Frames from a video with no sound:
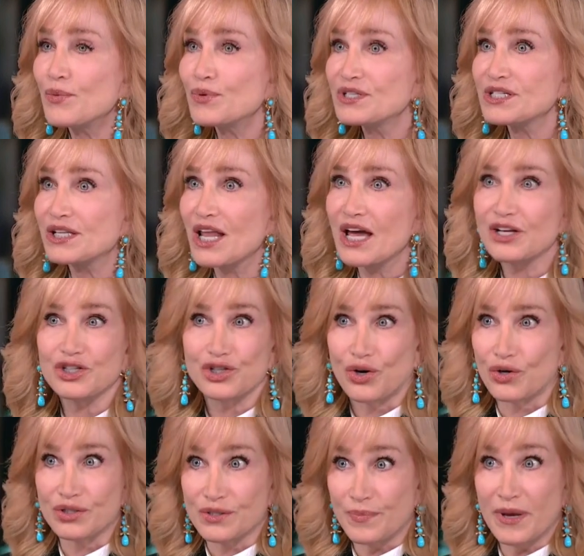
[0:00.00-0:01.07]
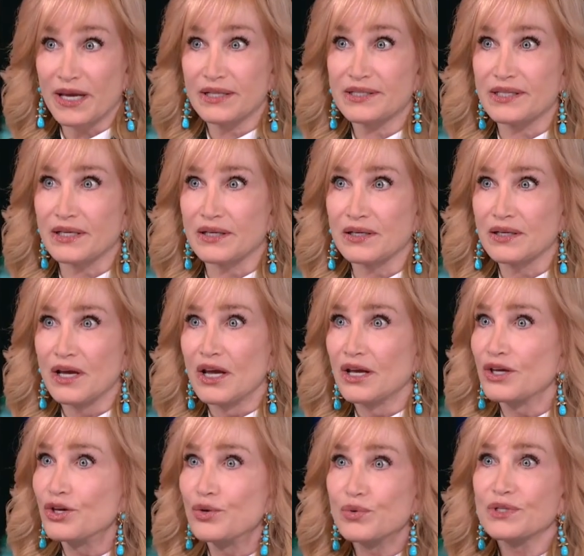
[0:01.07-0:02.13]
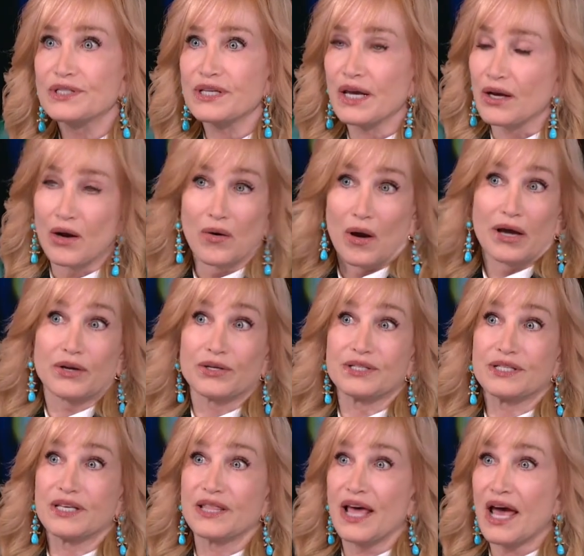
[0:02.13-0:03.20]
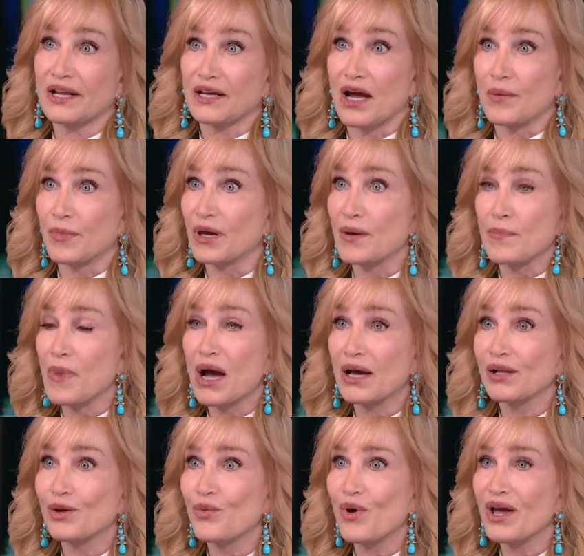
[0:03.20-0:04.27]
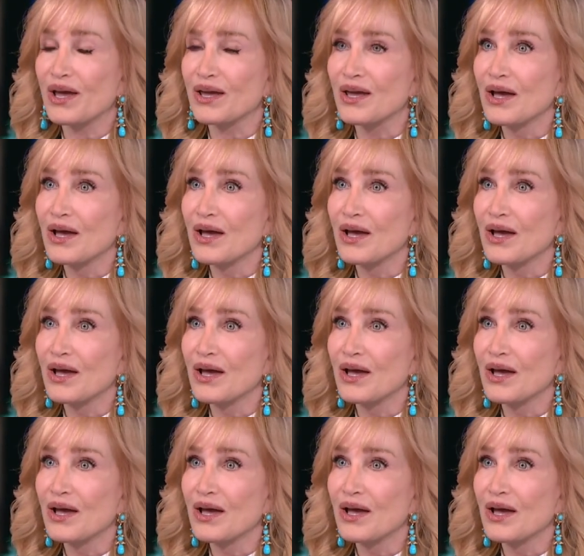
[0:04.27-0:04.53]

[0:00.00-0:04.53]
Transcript: was like Charles Manson, you would say, oh, I could see that coming a mile away.